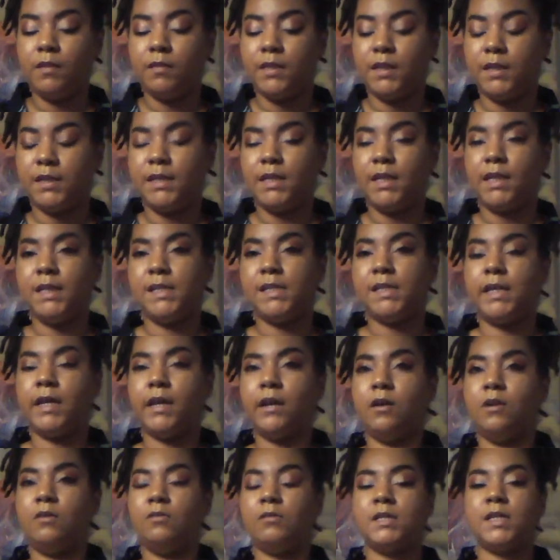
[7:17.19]
the
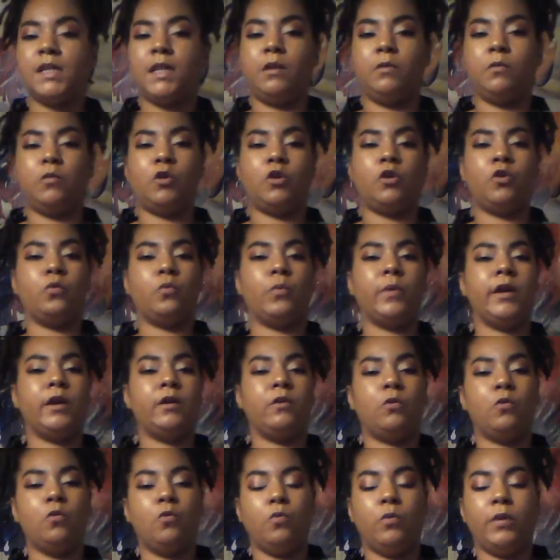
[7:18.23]
details and a
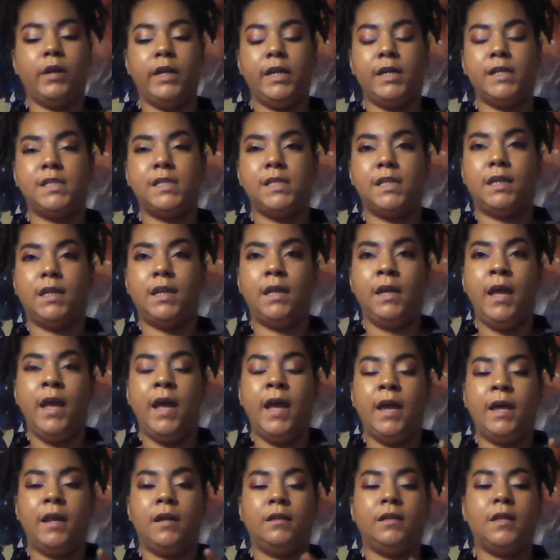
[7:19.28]
career oriented.
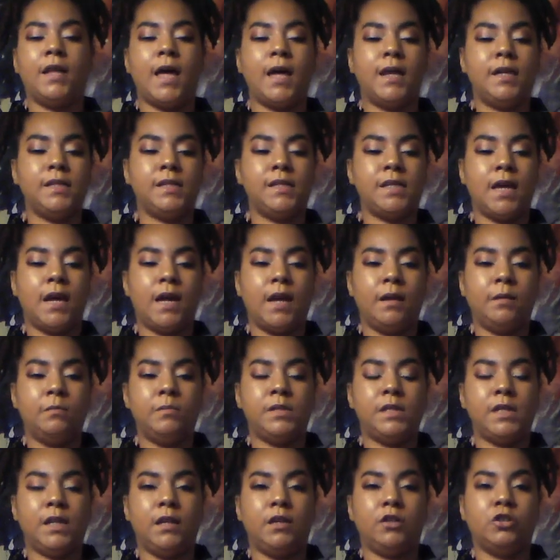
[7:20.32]
And a lot of
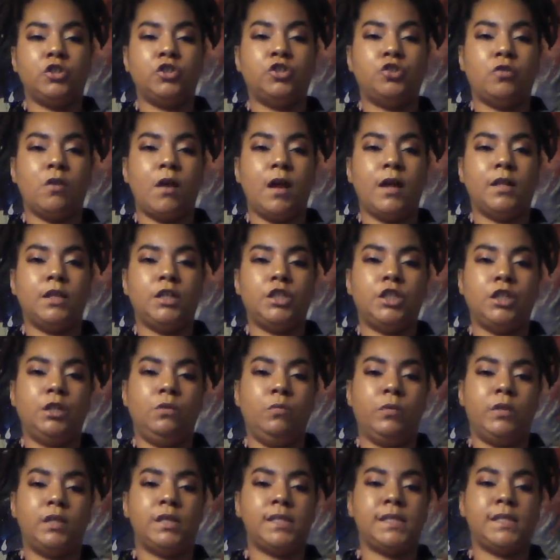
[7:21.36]
times in astrology,
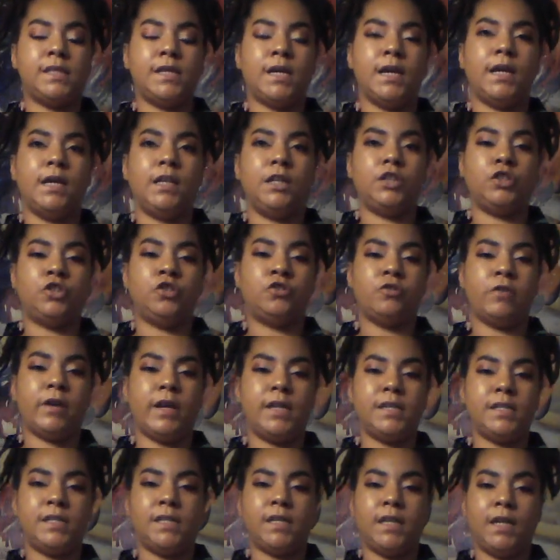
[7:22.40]
when the sun is
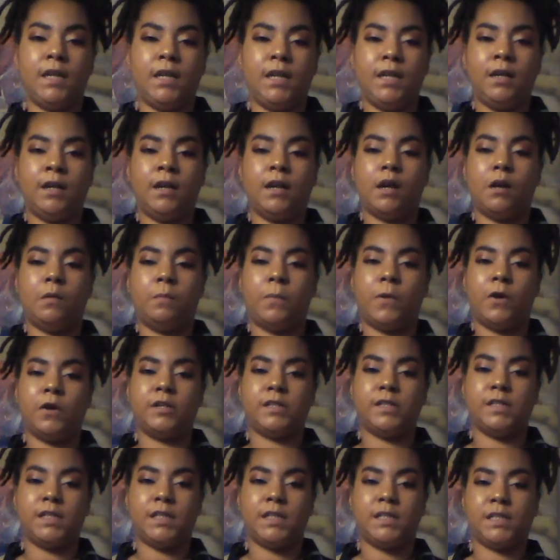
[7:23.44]
transiting a
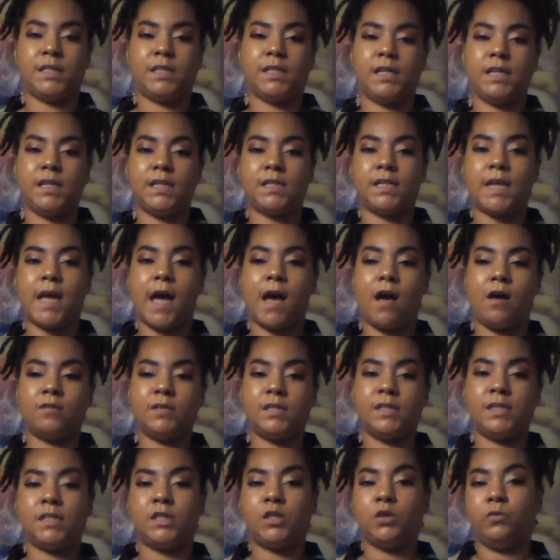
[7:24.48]
person's 6th
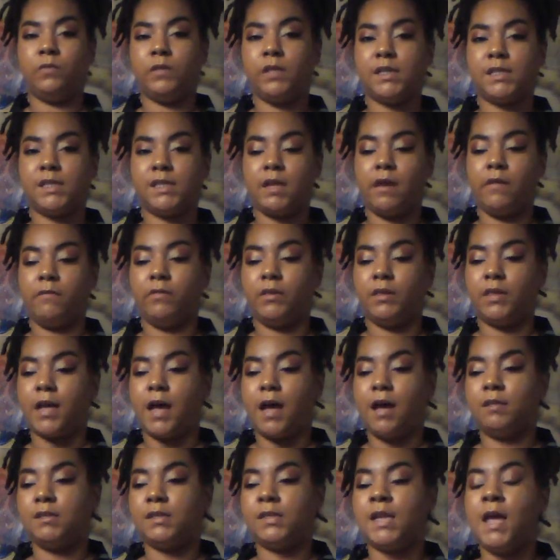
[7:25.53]
house to the 7th
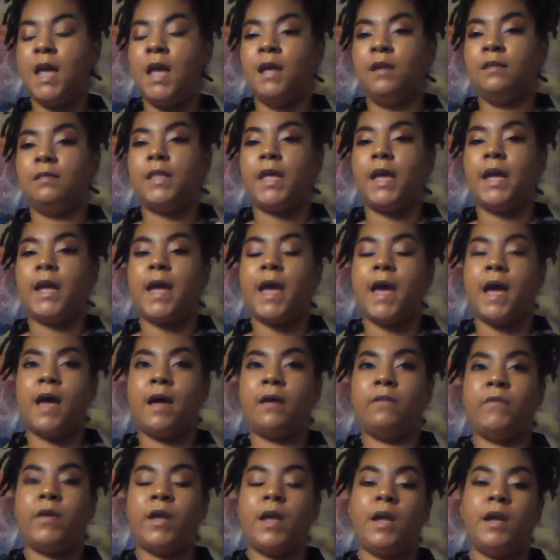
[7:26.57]
house, they
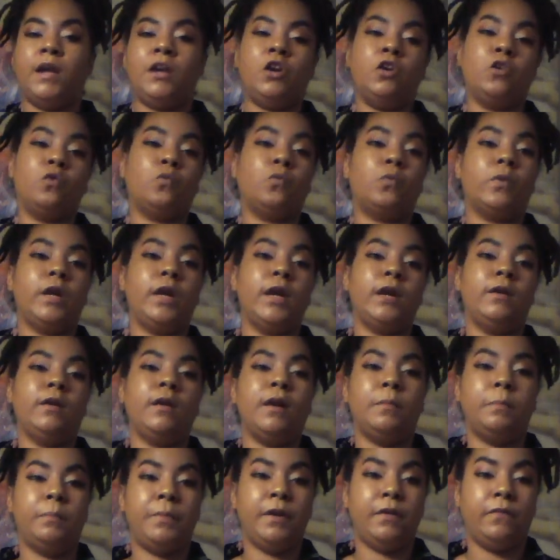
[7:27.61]
have a career
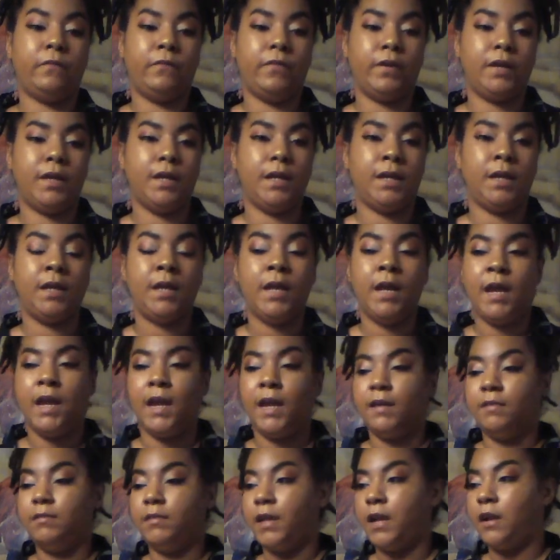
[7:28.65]
epiphany,
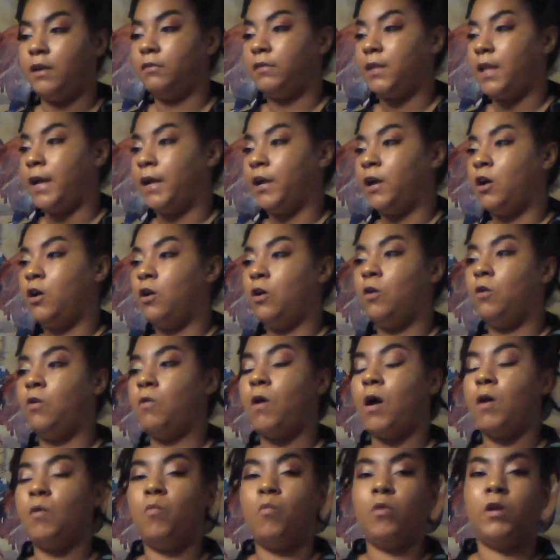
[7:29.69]
and they're like, oh,
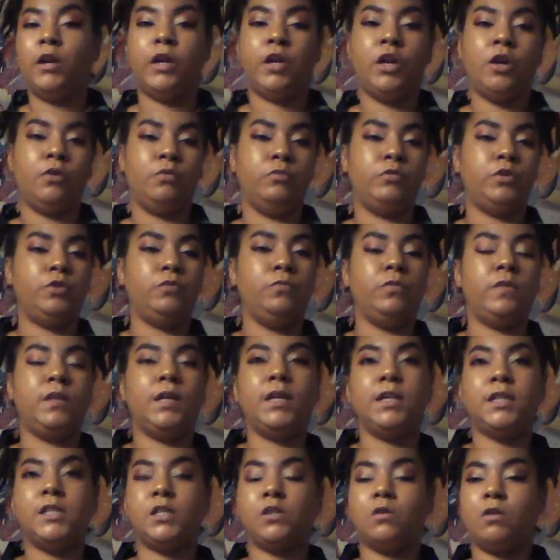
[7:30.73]
I want to go do
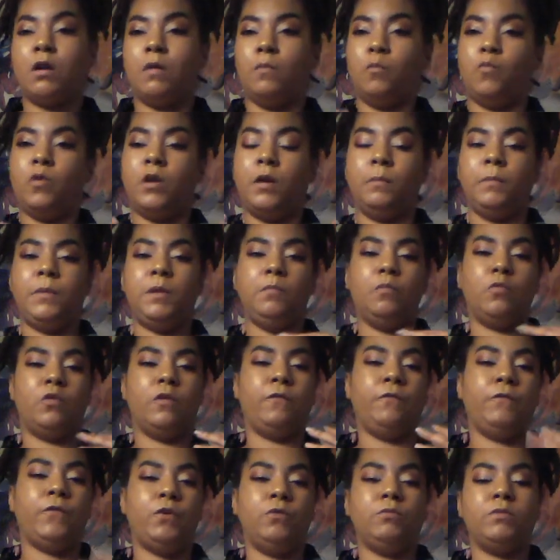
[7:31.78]
this, or I want to be more
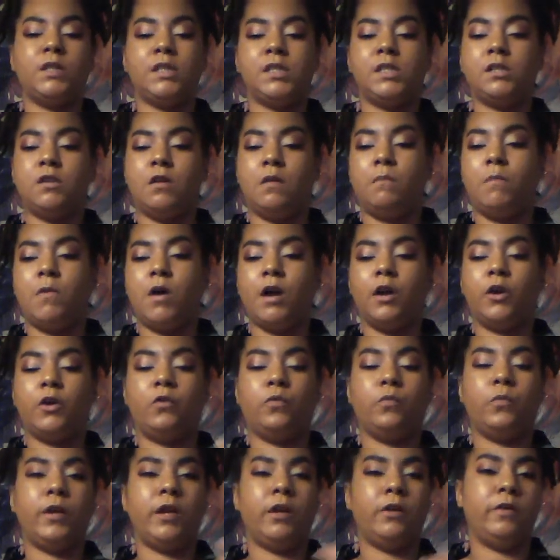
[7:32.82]
focused on my
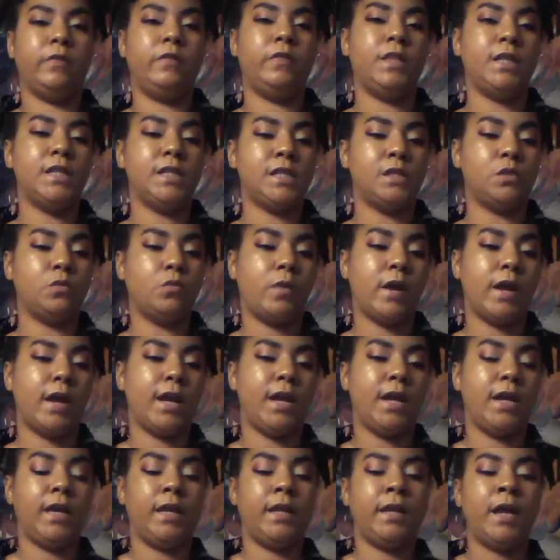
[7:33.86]
career in this
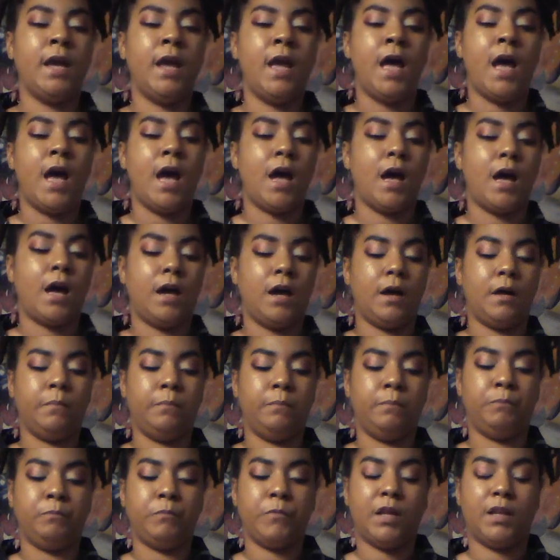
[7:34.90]
way.
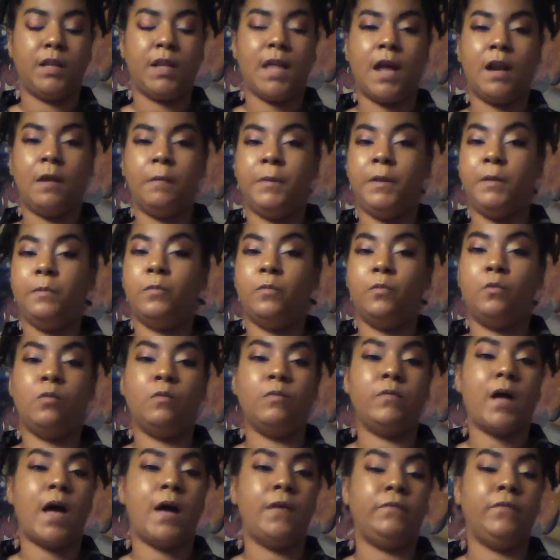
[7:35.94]
And a lot of people
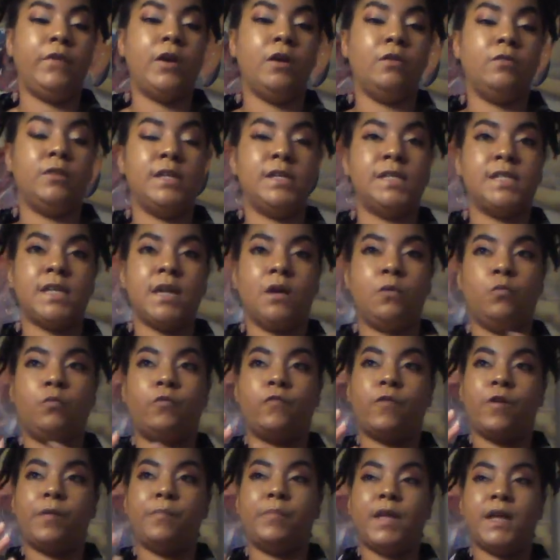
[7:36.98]
that I've noticed
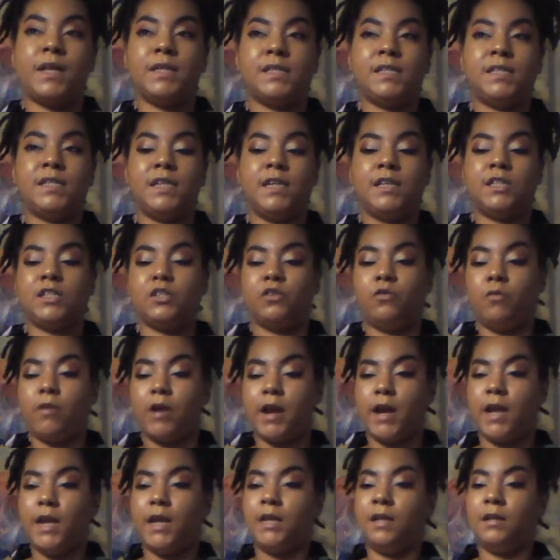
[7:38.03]
from that
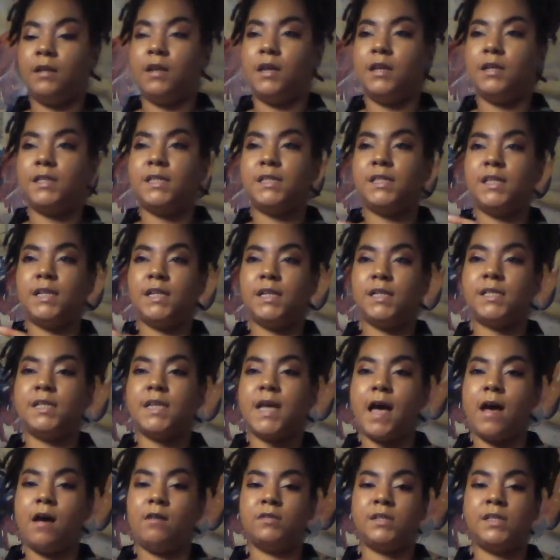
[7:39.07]
6th
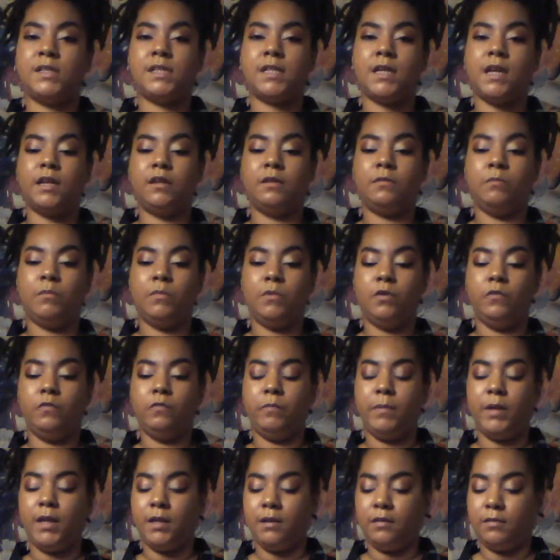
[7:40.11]
house sun
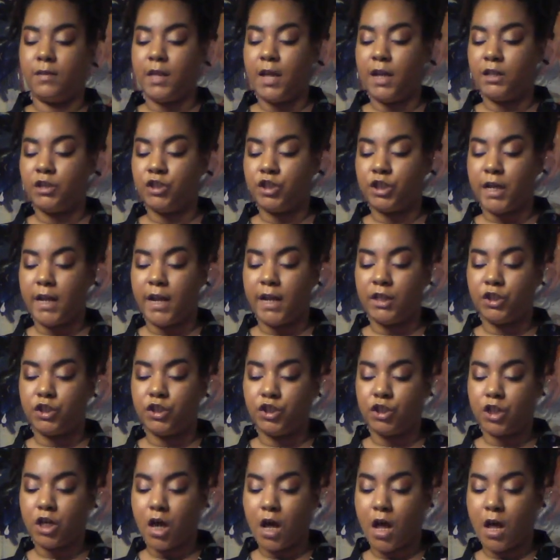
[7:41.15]
movement, they
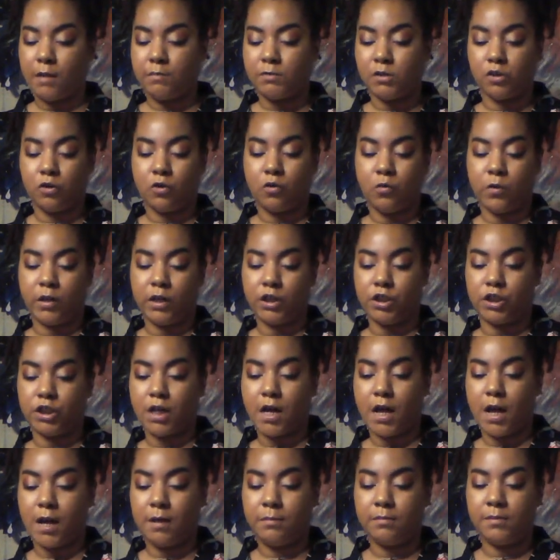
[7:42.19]
change jobs or quit
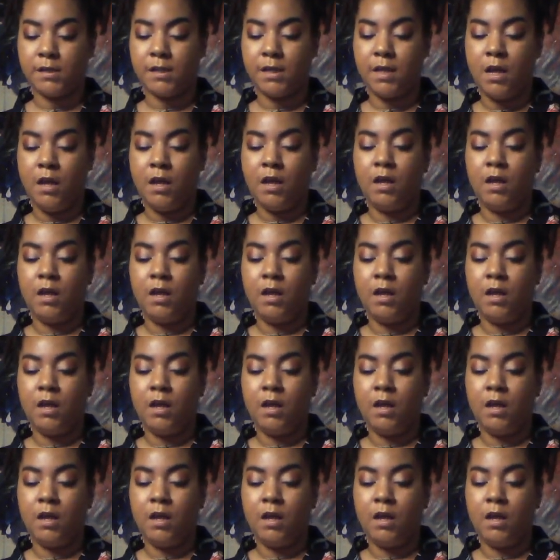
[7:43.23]
jobs.